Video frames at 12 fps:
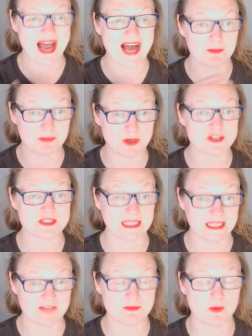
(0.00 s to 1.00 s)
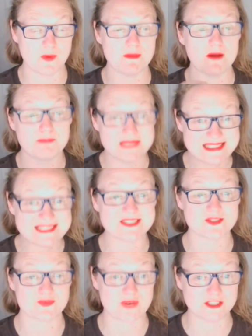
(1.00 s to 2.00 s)
I personally live, but where my business
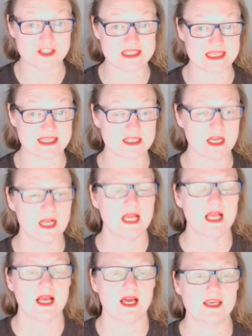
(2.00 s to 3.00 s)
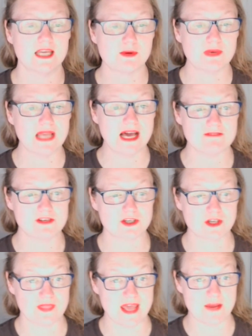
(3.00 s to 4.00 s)
is registered. And I will have a
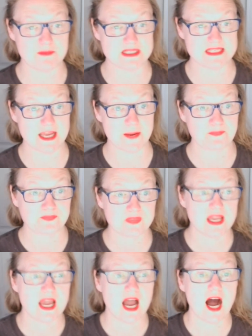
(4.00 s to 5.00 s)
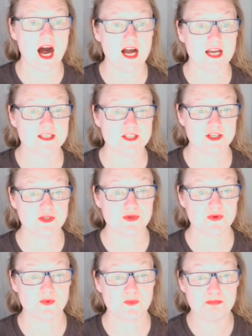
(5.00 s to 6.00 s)
look at them to say, I
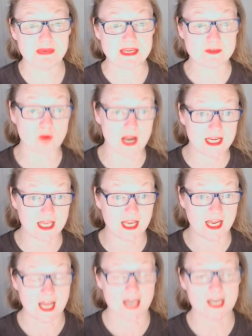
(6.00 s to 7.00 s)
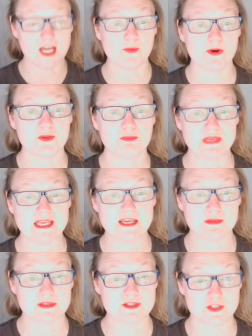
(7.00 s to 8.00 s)
do bid writing, and I want to be
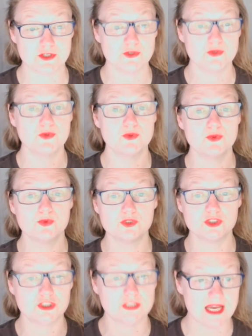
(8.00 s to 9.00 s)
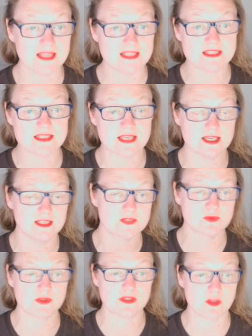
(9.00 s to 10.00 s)
able to share these skills
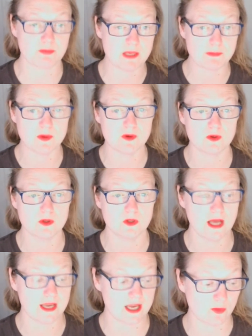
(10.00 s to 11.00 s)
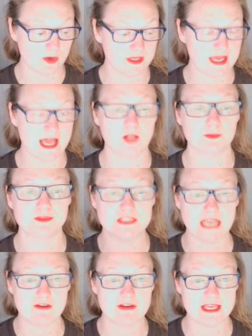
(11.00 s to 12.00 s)
with other people, and I want to help
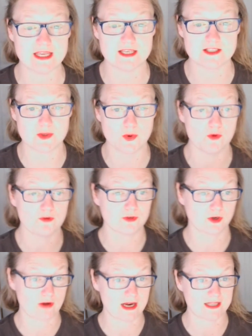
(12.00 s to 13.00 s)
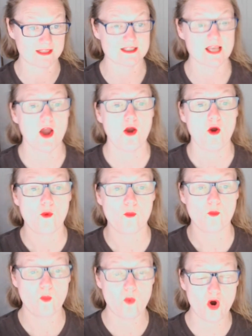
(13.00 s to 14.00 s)
charities go for grants.
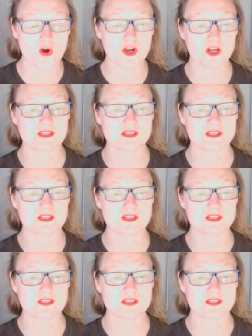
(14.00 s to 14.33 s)
What